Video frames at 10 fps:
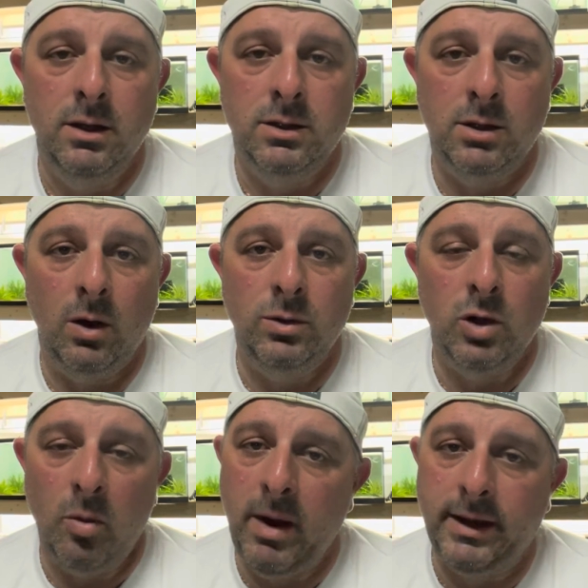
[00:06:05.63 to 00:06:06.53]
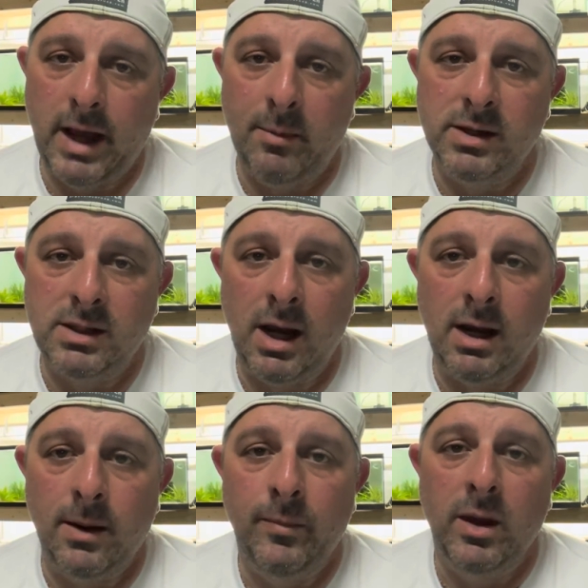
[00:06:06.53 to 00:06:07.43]
So don't make that
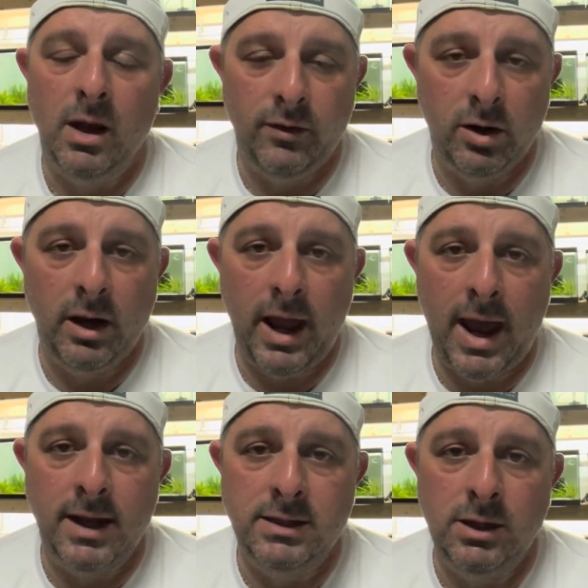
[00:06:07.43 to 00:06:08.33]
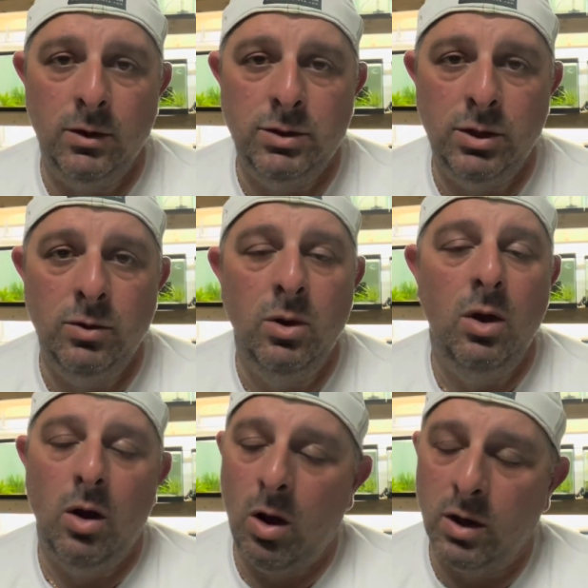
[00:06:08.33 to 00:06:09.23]
mistake. If you're going to add CO2,
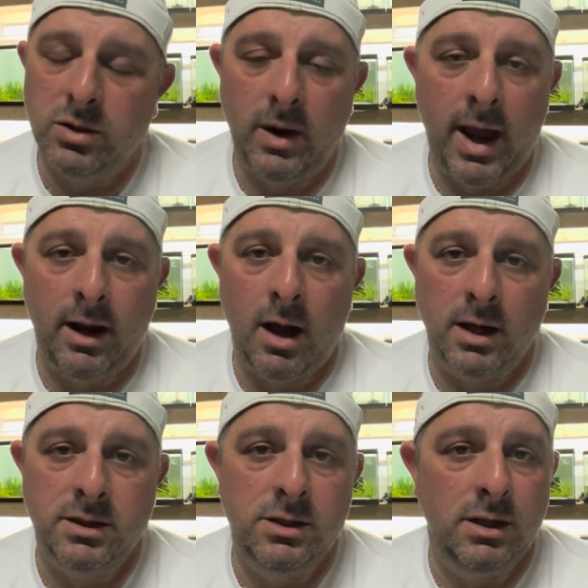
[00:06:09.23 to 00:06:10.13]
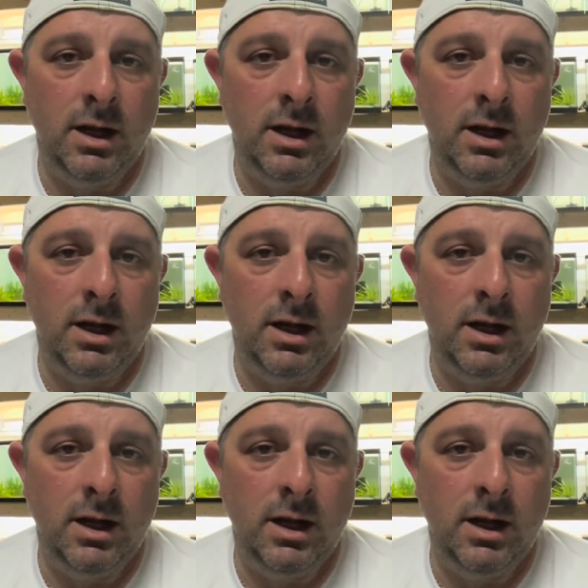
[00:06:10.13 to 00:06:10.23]
also add oxygen.